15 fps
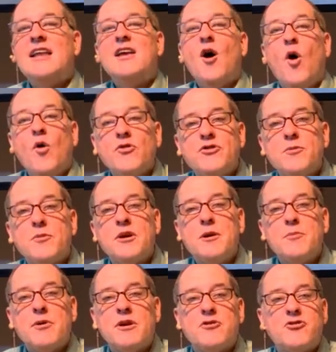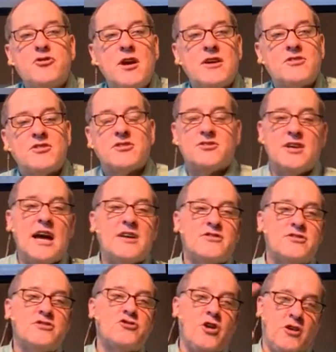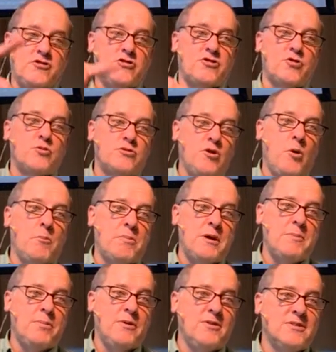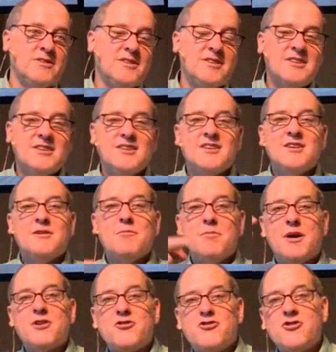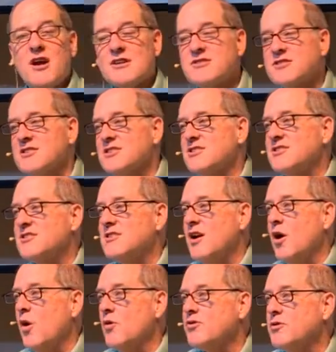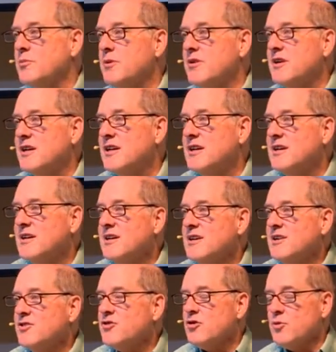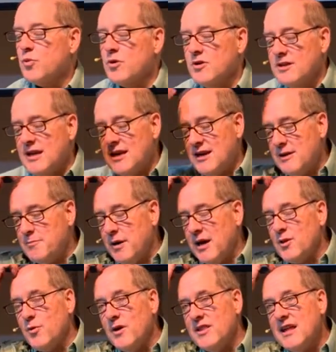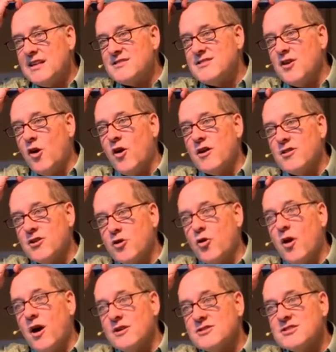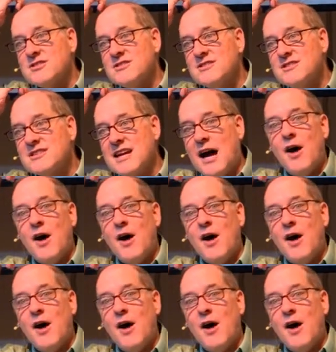And he ultimately brings justice. Yes, justice to his own people, but justice ultimately to the world. And, and by the way, that's the heart of the cross,